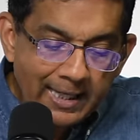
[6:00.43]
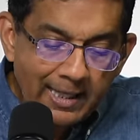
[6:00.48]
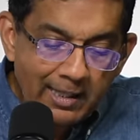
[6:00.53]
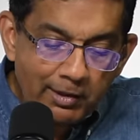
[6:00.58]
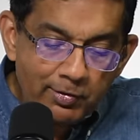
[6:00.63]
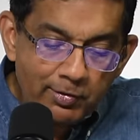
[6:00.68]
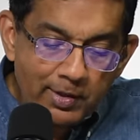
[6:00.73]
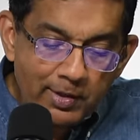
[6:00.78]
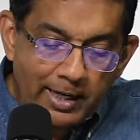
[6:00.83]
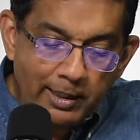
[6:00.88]
he
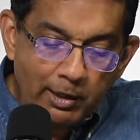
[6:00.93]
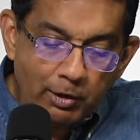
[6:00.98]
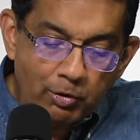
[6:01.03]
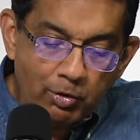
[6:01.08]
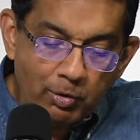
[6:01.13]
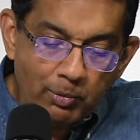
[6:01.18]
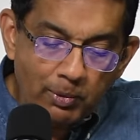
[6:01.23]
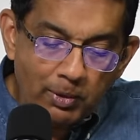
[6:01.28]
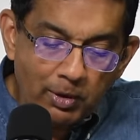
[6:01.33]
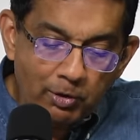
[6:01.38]
decided
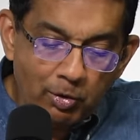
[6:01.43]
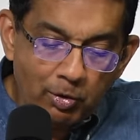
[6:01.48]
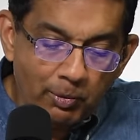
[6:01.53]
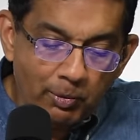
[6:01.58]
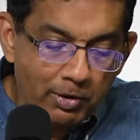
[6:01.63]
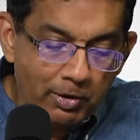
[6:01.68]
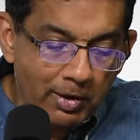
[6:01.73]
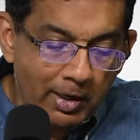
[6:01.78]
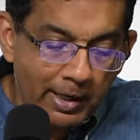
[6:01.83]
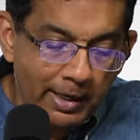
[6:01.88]
to
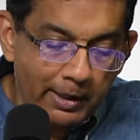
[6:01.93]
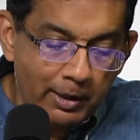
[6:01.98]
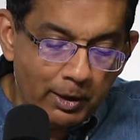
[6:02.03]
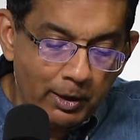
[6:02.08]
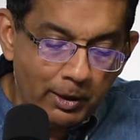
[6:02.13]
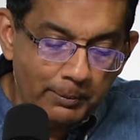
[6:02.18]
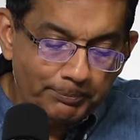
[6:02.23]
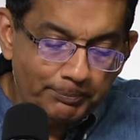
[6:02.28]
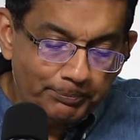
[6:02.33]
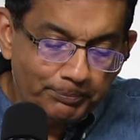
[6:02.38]

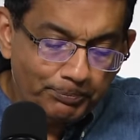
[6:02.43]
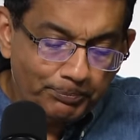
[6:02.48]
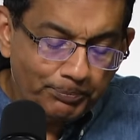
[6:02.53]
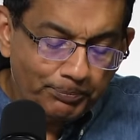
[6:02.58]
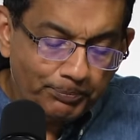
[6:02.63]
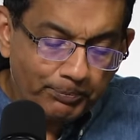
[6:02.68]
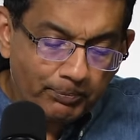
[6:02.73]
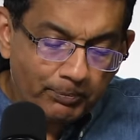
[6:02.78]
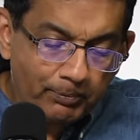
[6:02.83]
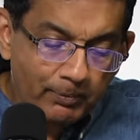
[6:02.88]
retire
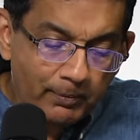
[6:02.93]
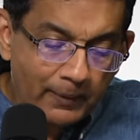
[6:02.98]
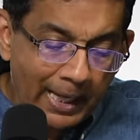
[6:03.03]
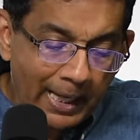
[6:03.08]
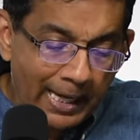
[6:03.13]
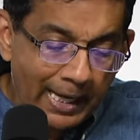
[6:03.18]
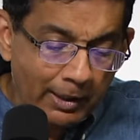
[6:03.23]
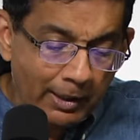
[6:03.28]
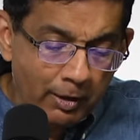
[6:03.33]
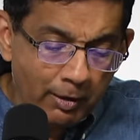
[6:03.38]

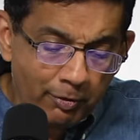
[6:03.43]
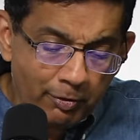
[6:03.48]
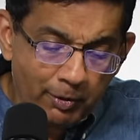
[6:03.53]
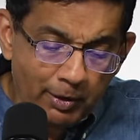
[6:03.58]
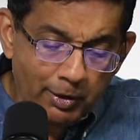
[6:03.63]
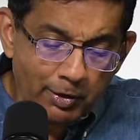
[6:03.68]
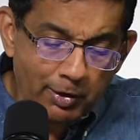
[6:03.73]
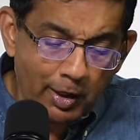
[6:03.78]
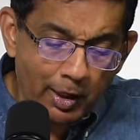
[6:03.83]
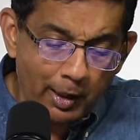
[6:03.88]
at a
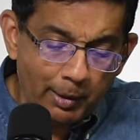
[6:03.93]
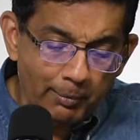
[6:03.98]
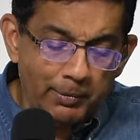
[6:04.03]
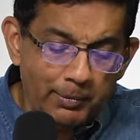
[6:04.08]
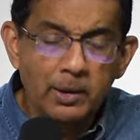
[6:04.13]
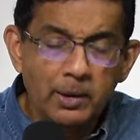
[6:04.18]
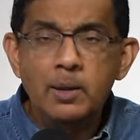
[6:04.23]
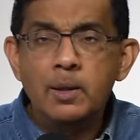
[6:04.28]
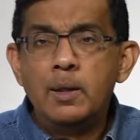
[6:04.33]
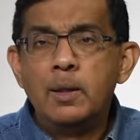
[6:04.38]
different time,
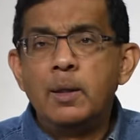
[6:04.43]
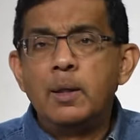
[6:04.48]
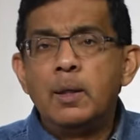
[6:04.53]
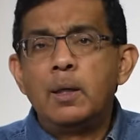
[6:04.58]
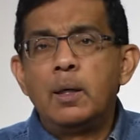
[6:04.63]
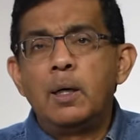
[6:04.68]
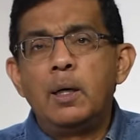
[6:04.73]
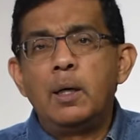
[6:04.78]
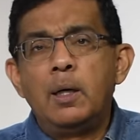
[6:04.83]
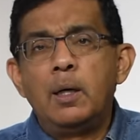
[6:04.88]

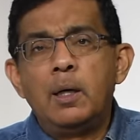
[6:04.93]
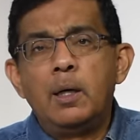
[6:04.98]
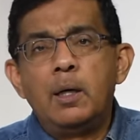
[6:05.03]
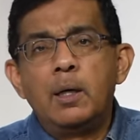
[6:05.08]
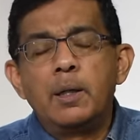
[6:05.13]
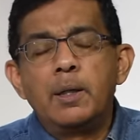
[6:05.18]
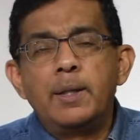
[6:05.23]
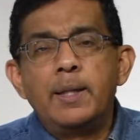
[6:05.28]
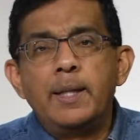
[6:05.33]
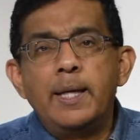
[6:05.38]

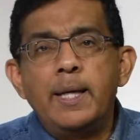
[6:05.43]
there